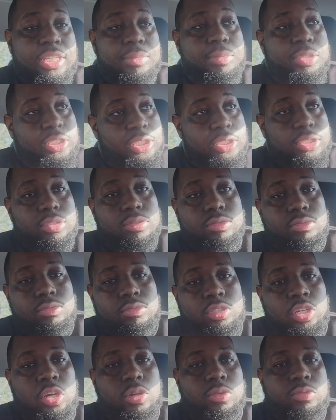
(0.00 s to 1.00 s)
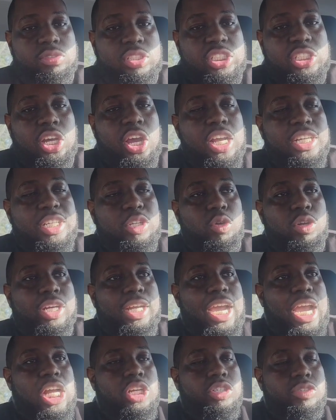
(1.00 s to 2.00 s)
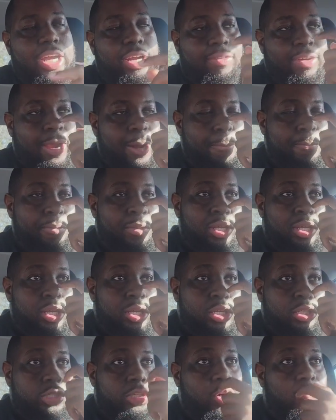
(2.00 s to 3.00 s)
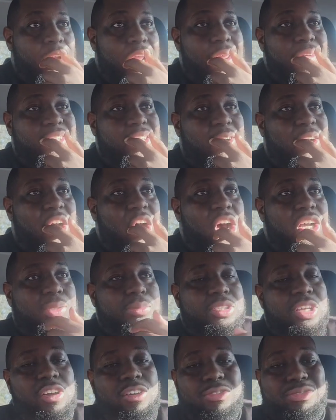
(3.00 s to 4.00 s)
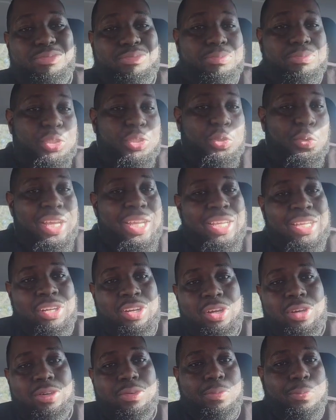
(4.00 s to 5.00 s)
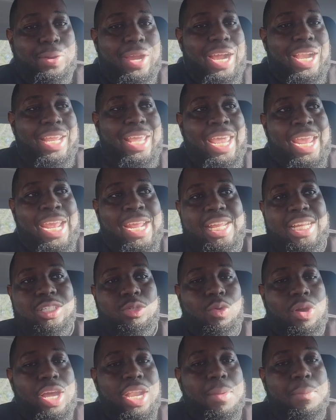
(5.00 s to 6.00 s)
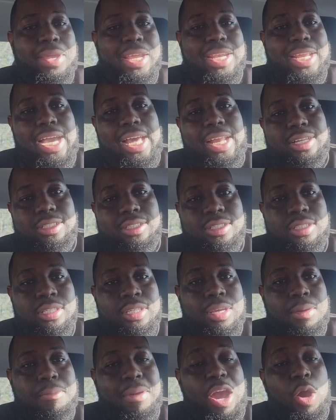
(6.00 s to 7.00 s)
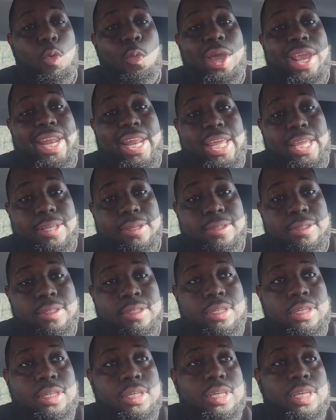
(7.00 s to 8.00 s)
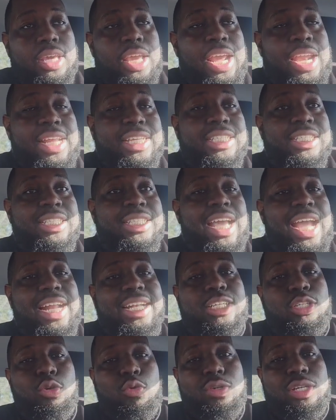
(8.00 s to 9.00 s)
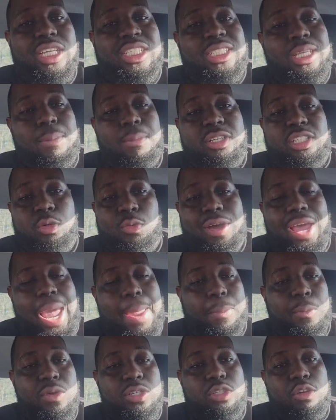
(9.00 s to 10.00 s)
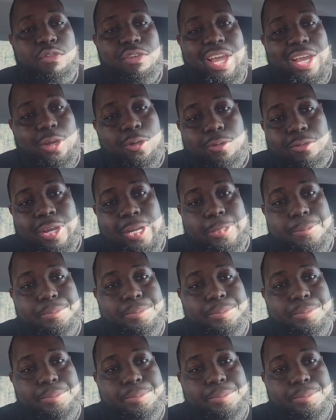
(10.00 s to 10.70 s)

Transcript: but just, you know, just guaranteed on the contract, right? So the Ravens have cost themselves between, probably $80 to $100 million by waiting. And this is not too dissimilar to what happened with Joe Flacco, right?